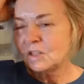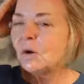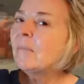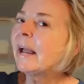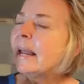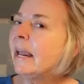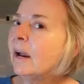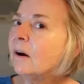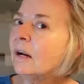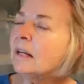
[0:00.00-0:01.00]
So my
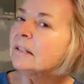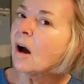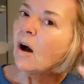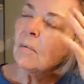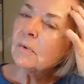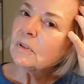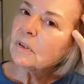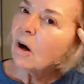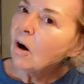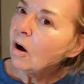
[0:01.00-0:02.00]
hair is
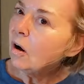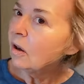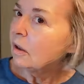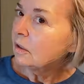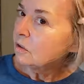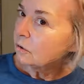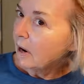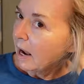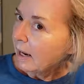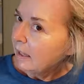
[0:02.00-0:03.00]
almost all
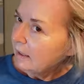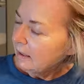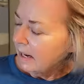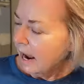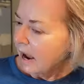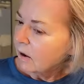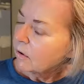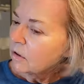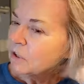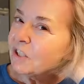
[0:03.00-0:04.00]
dry
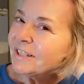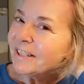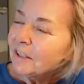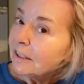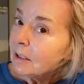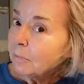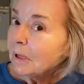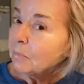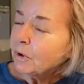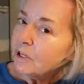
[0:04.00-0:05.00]
now. There's just a little
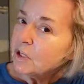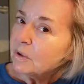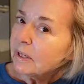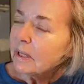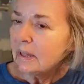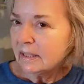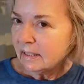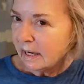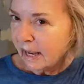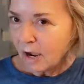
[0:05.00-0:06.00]
bit of moisture in it that's
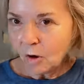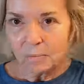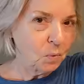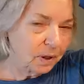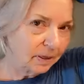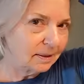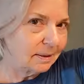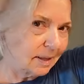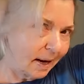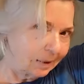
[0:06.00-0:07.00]
gonna help with the
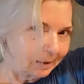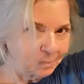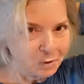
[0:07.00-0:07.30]
styling